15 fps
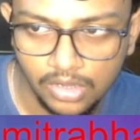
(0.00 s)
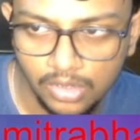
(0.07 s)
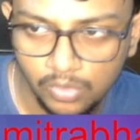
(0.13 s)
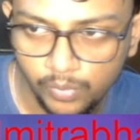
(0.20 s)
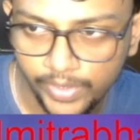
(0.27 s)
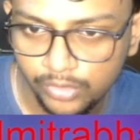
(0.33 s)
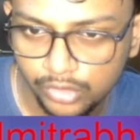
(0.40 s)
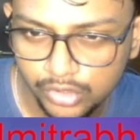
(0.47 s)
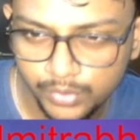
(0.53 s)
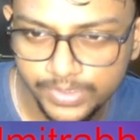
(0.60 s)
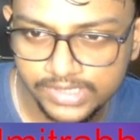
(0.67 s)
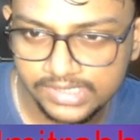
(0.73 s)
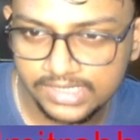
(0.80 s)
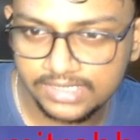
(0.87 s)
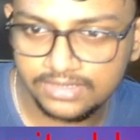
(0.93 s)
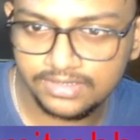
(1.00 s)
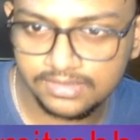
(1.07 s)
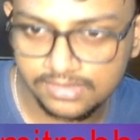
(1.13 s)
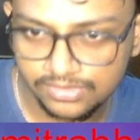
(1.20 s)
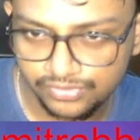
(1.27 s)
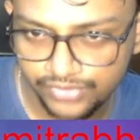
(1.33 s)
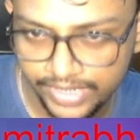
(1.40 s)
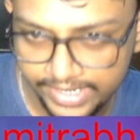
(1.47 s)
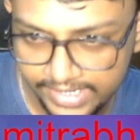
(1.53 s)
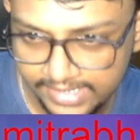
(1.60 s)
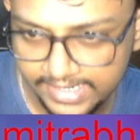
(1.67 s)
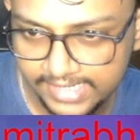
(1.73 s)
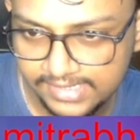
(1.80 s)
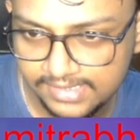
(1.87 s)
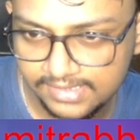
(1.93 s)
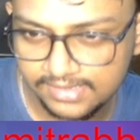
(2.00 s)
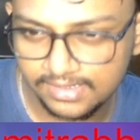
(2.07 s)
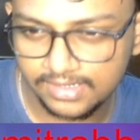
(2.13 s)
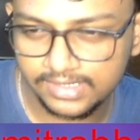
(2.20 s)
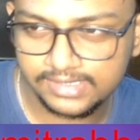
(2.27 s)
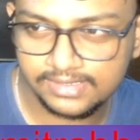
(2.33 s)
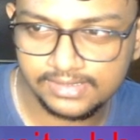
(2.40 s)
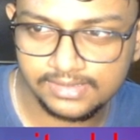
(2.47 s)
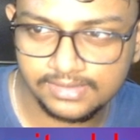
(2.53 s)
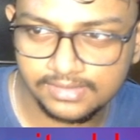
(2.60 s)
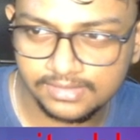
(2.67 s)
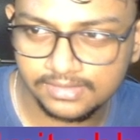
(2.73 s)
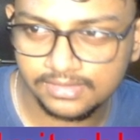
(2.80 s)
White goes queen c6, threatening knight d6.